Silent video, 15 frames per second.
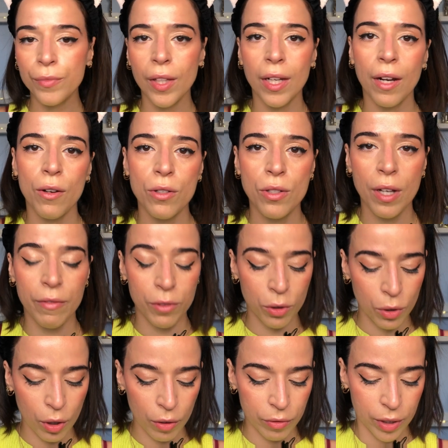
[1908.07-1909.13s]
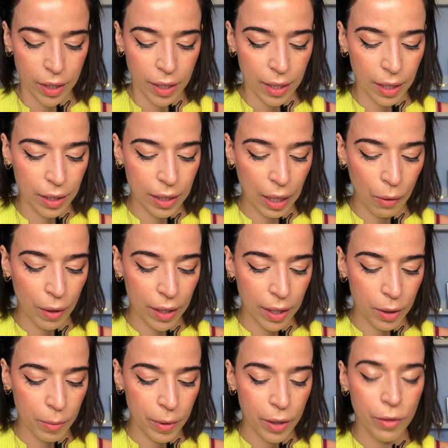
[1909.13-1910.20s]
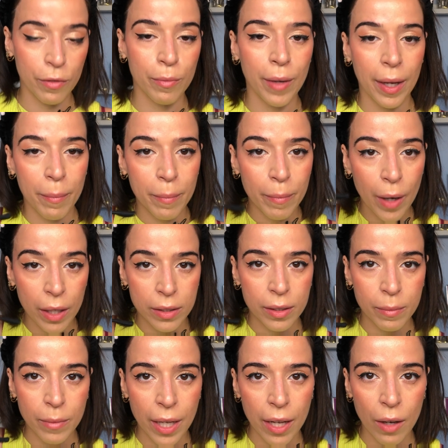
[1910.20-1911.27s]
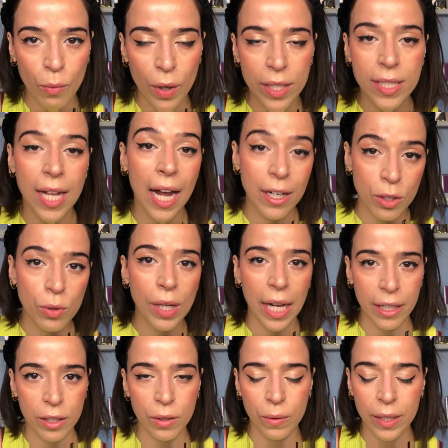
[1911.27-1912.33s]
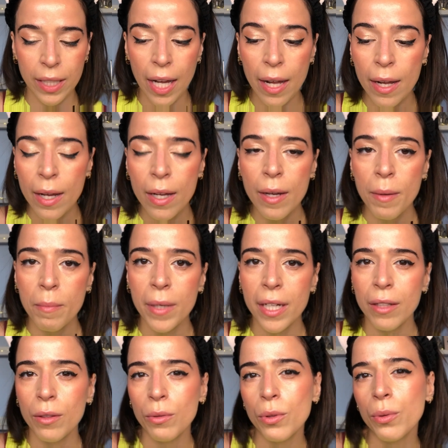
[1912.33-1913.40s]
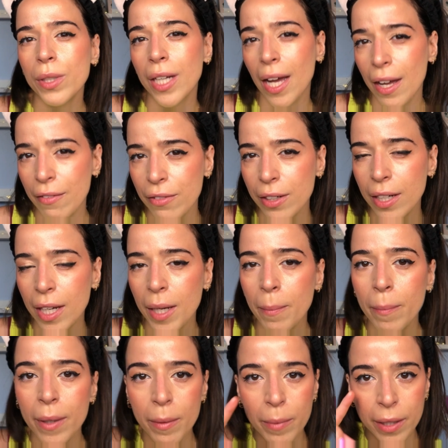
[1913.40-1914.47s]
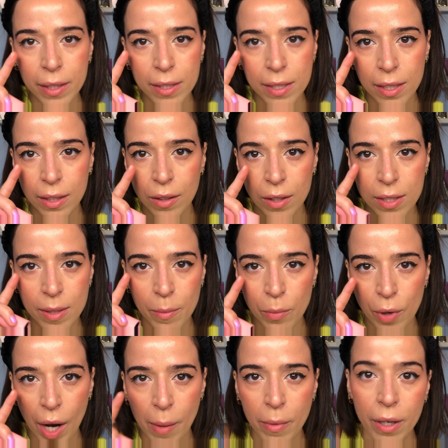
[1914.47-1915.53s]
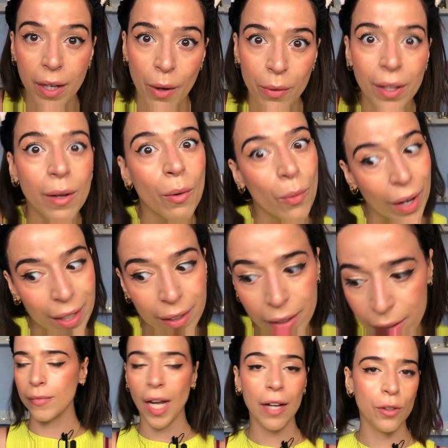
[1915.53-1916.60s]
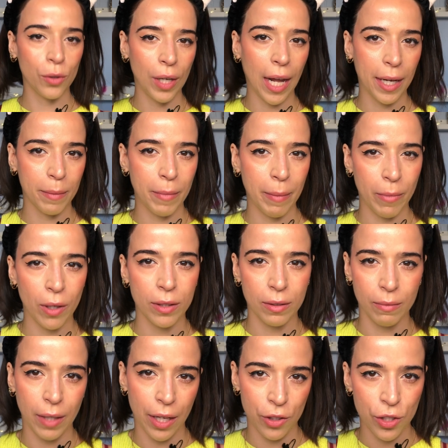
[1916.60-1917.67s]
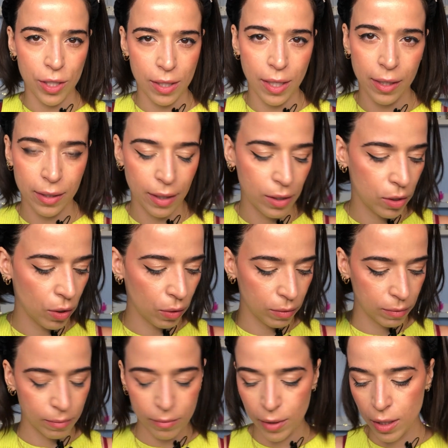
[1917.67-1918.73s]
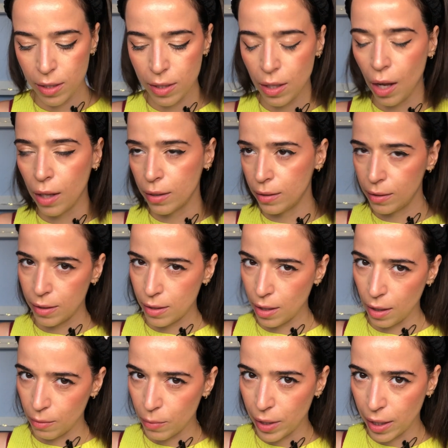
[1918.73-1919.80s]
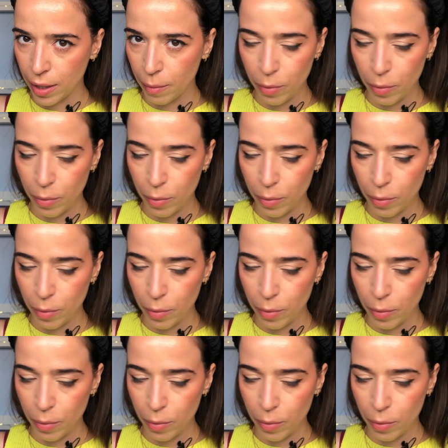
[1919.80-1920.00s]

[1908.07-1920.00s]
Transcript: And I also have to cover now a little bit of my bottom ones. I do like doing that, but I don't do it every day. But because I got some primer, now they are white. I do like my bottom lashes like this though. It's not really a